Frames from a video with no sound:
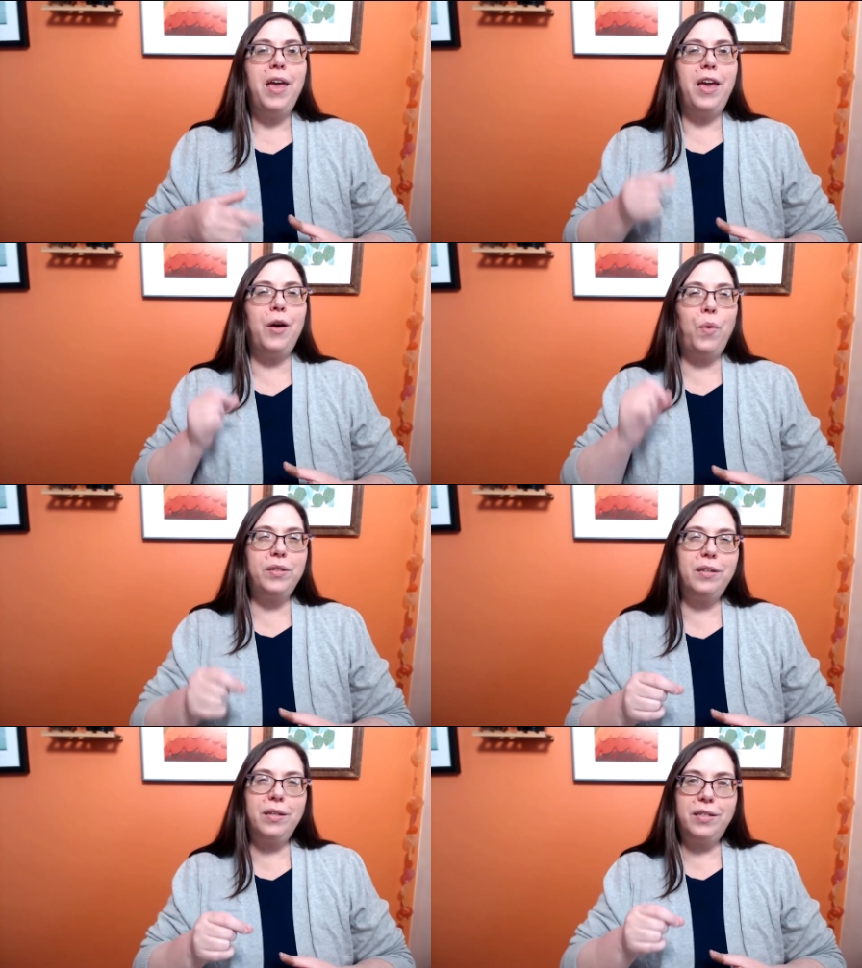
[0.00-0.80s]
It
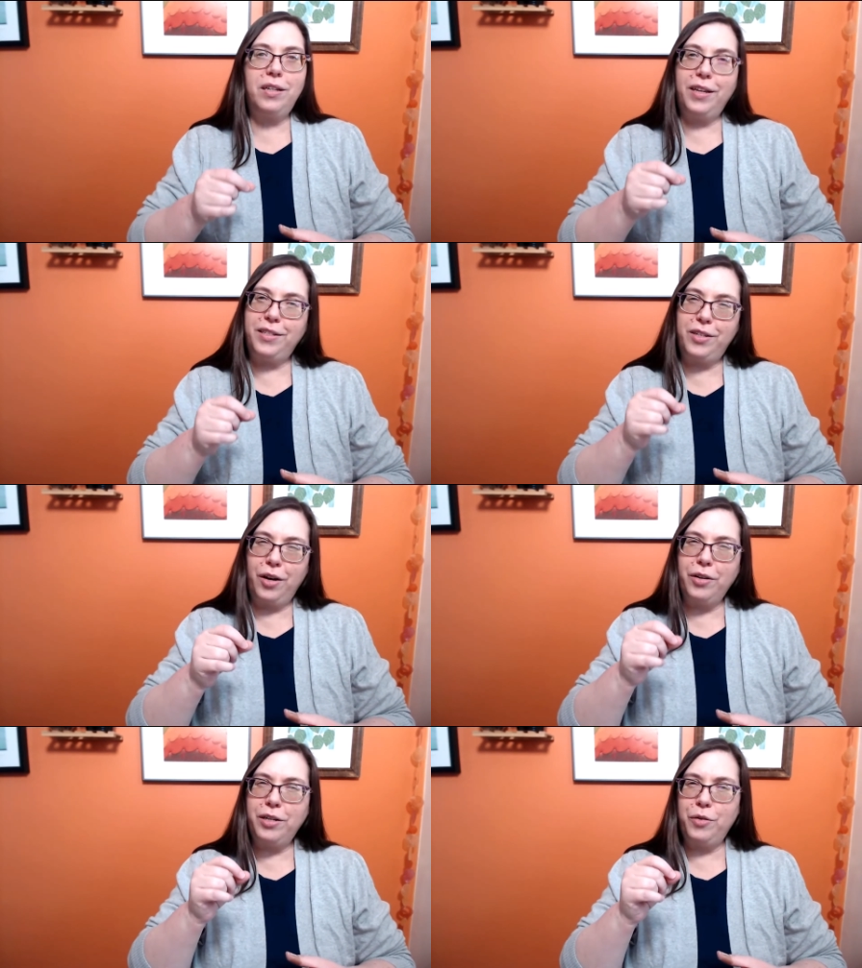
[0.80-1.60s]
wasn't until I
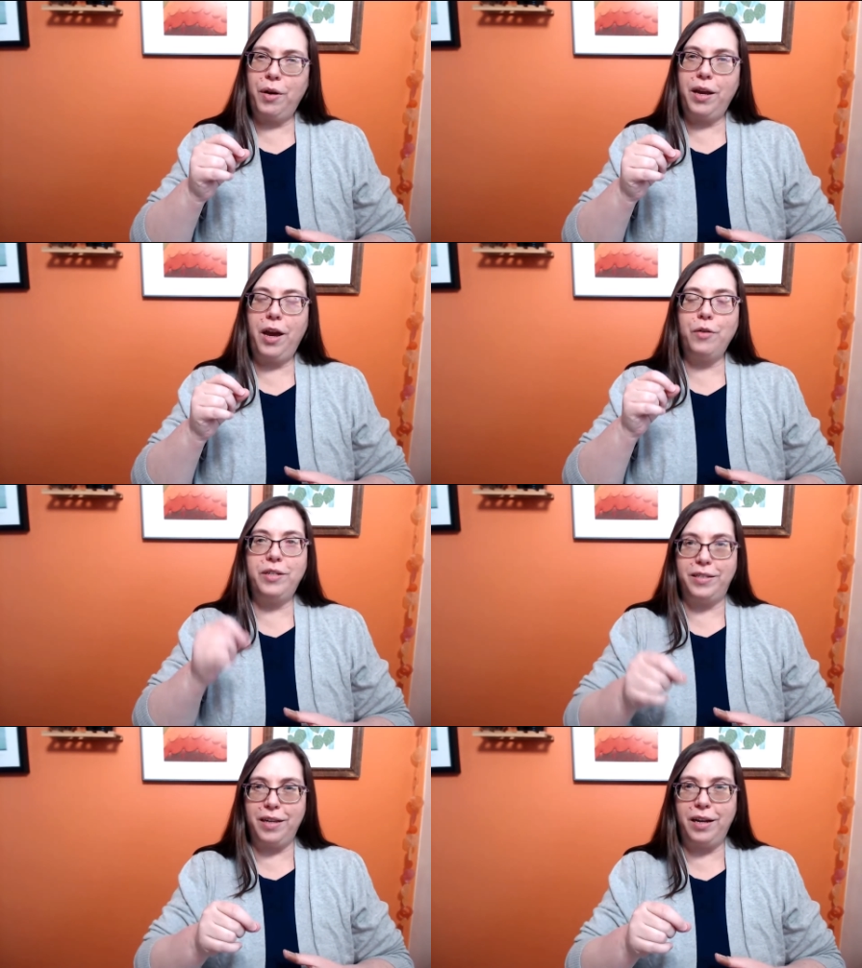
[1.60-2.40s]
started trying out
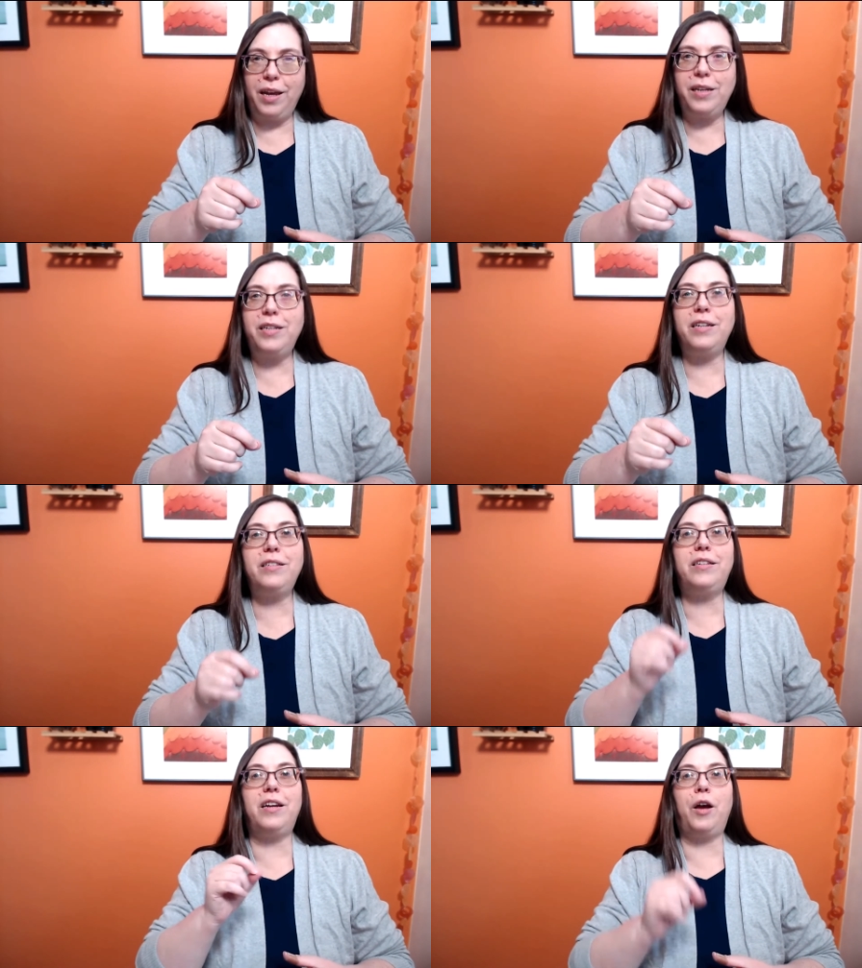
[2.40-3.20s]
Design Ideas
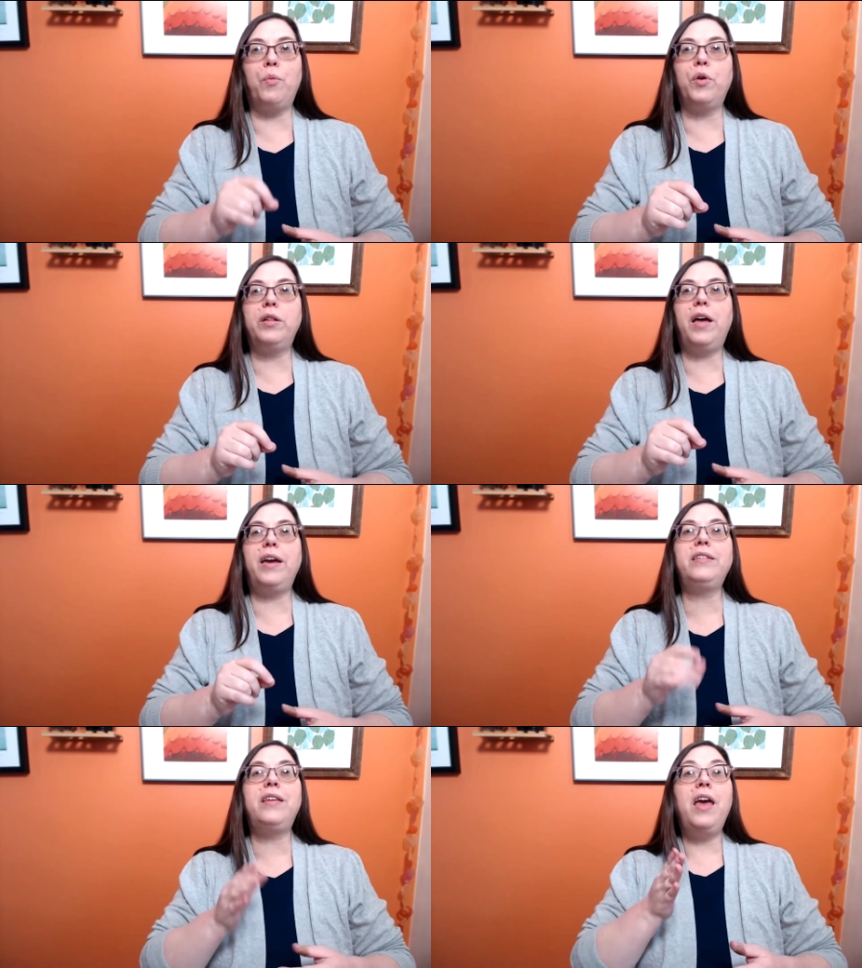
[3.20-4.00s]
did I
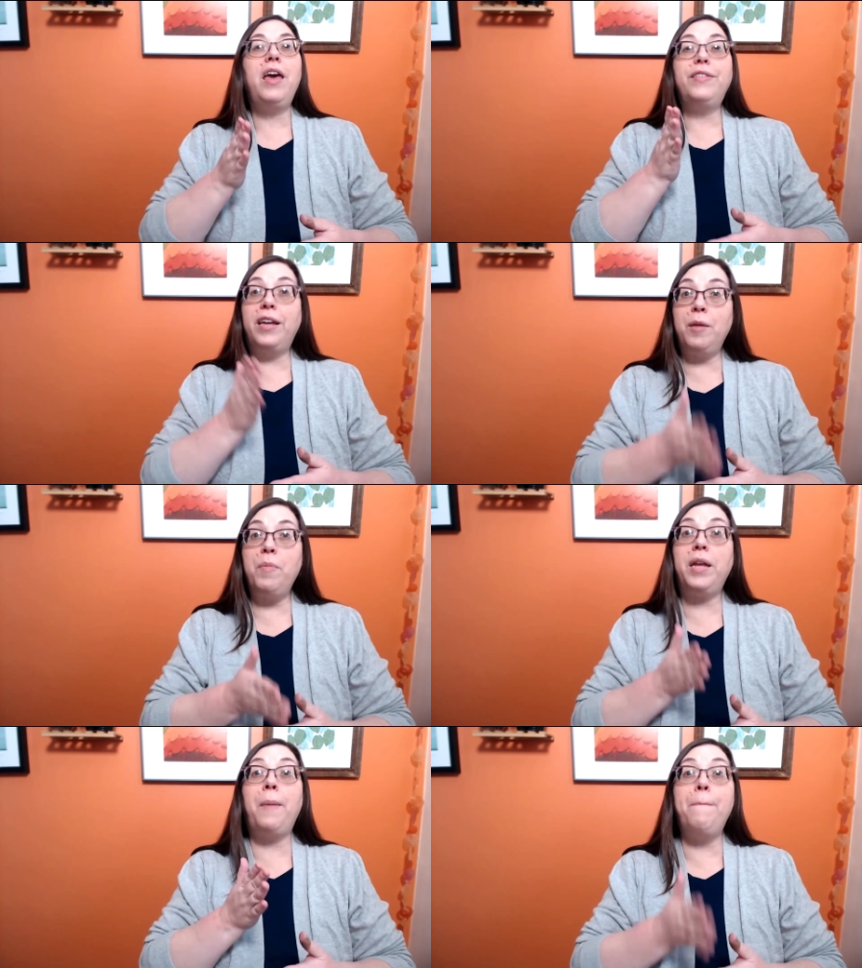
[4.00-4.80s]
realize that it
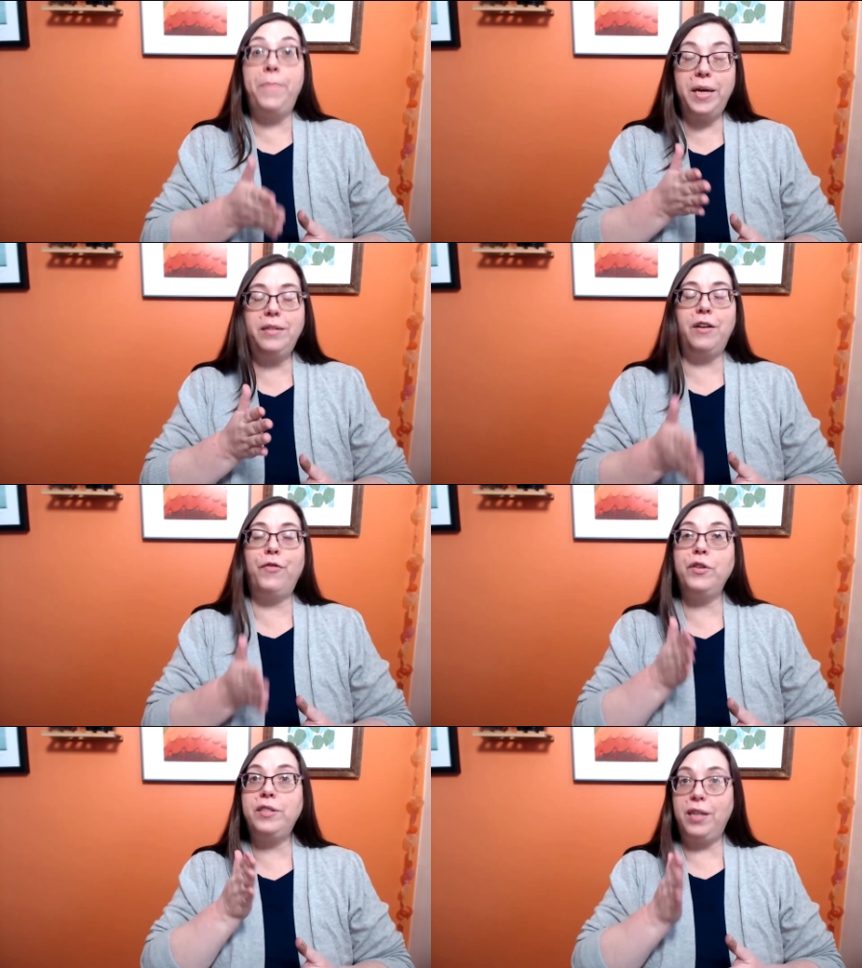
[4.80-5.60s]
made a big
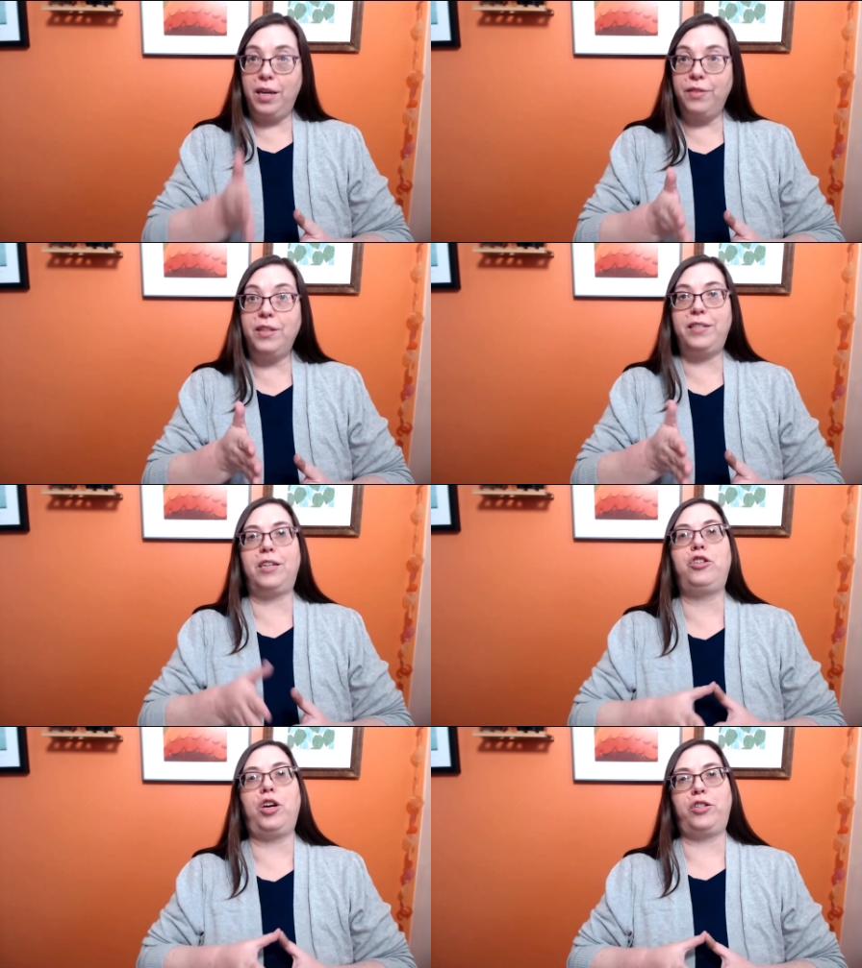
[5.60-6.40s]
difference in the
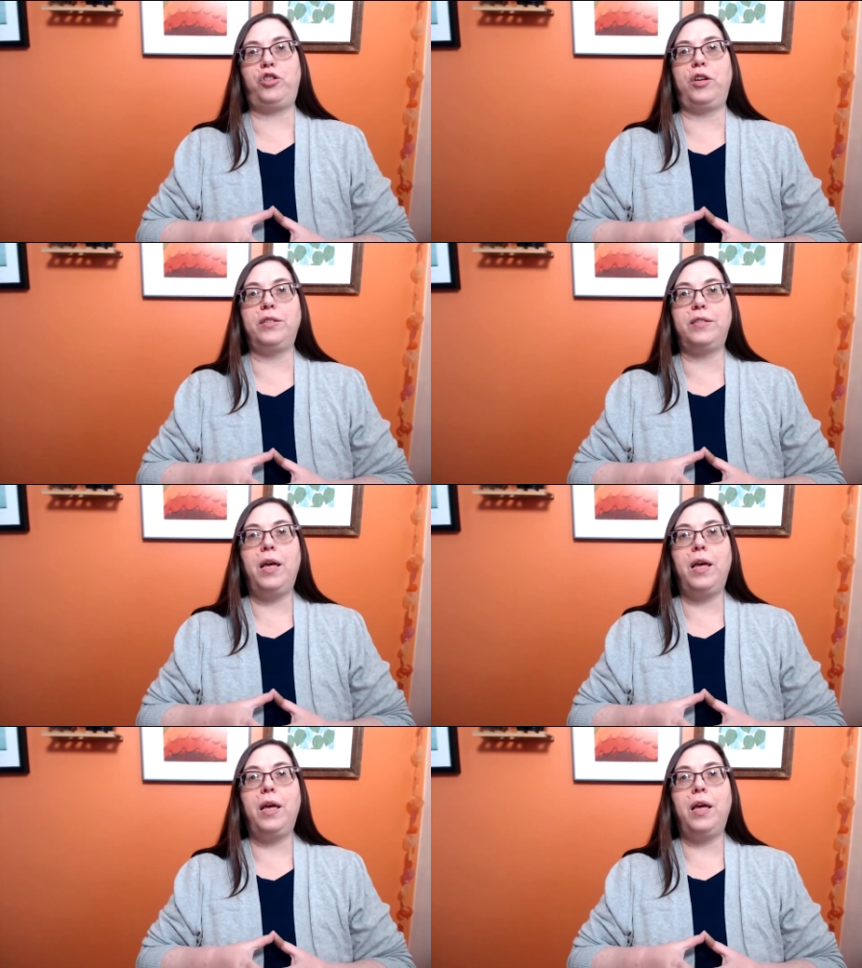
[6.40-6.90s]
suggestions.